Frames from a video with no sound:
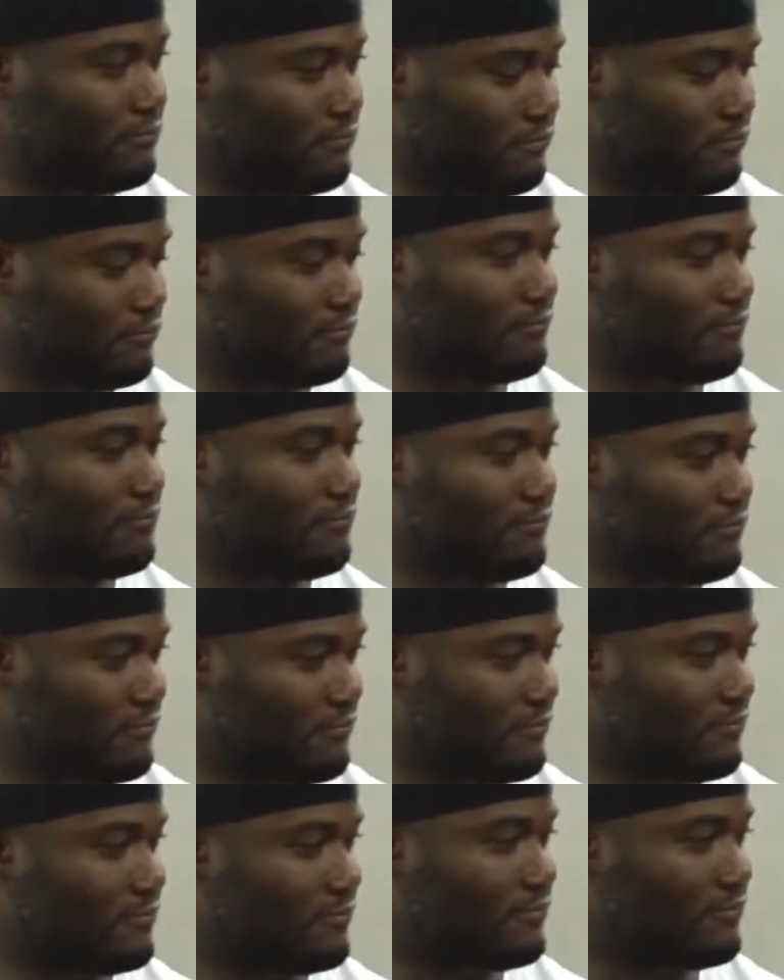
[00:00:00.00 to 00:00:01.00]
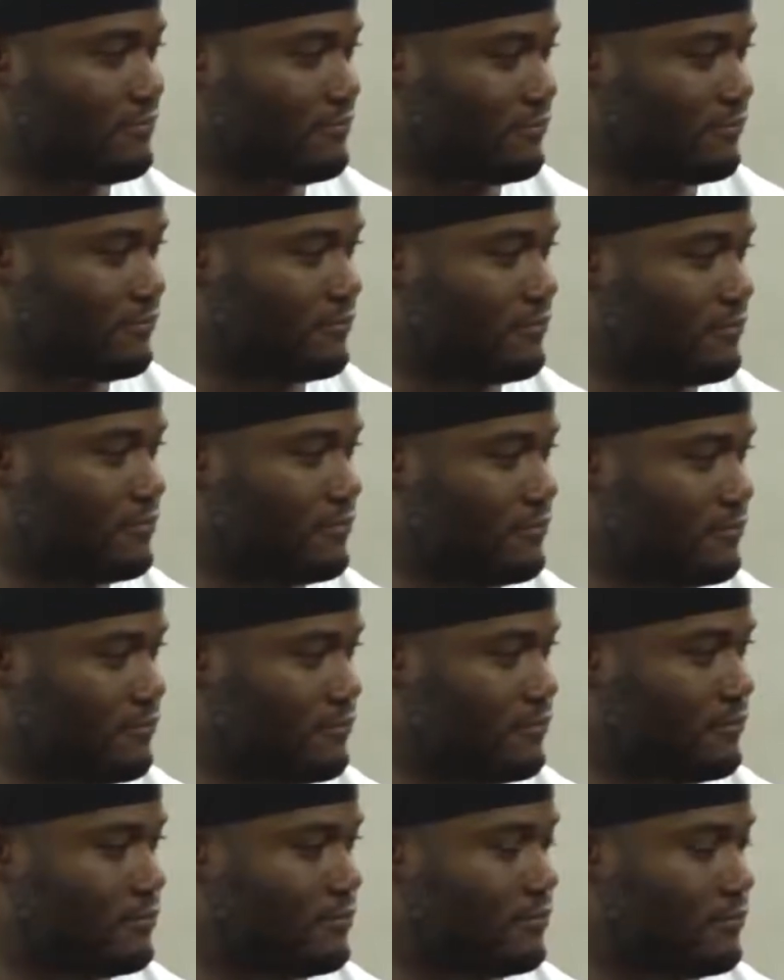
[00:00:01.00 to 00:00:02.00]

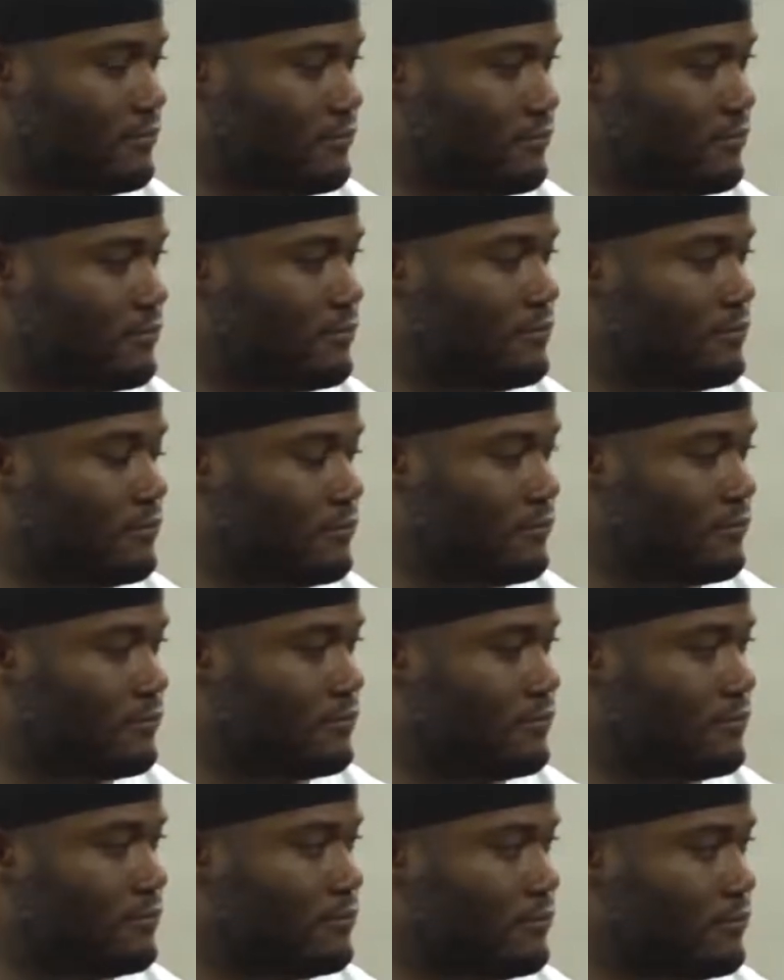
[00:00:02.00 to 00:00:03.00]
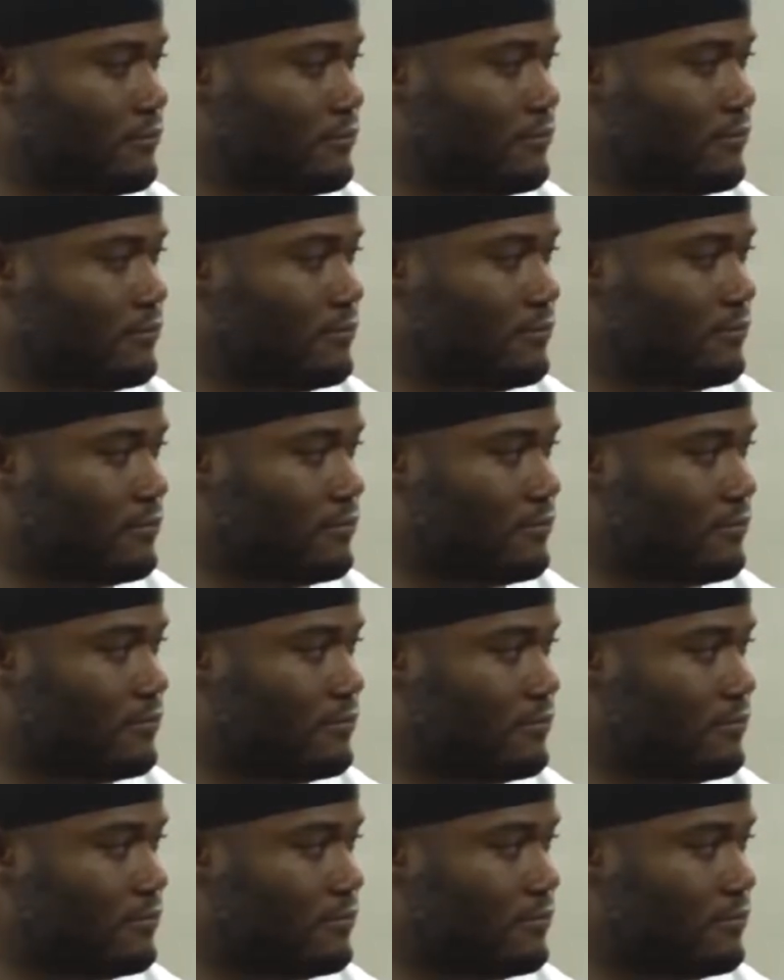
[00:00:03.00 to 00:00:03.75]
This person isn't speaking.